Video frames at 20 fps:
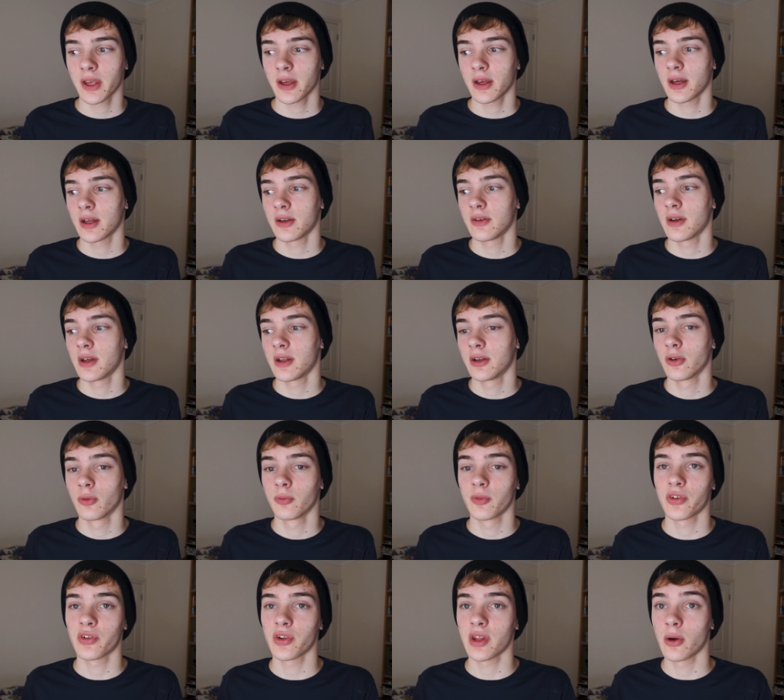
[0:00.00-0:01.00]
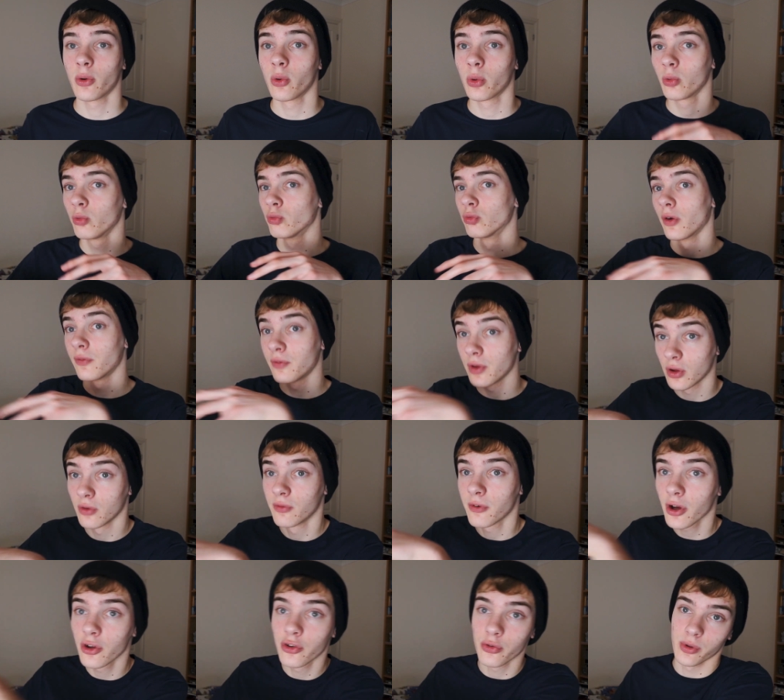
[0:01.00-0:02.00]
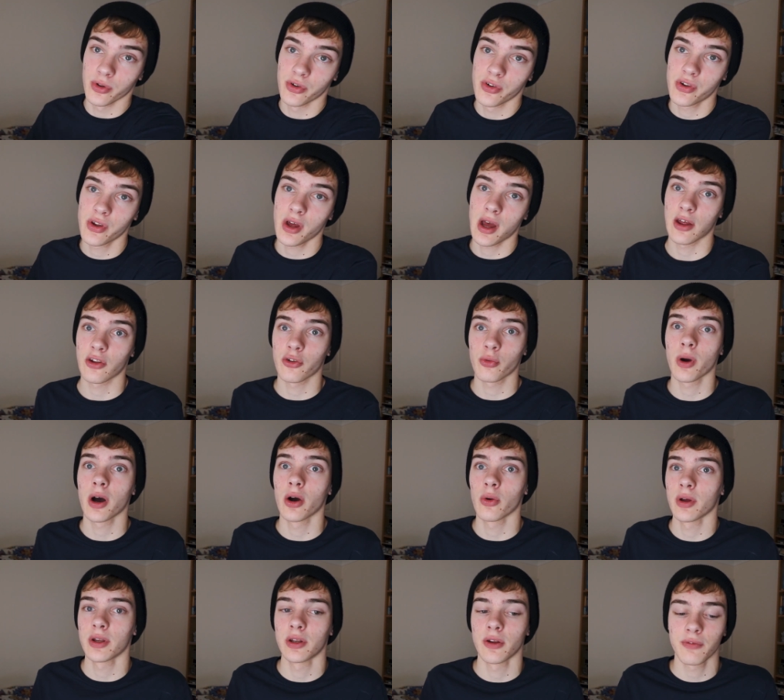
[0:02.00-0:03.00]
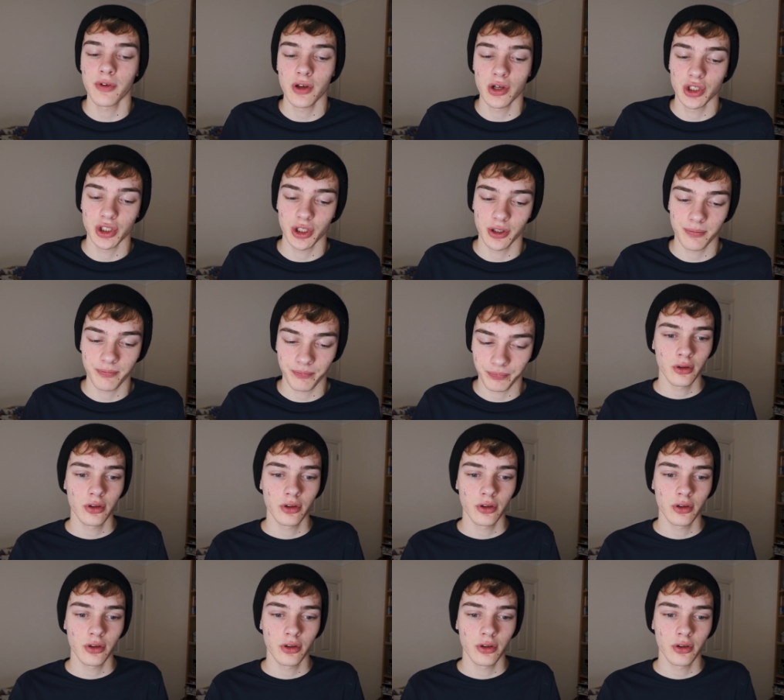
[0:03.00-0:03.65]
And then obviously it will review those ones as well in the future.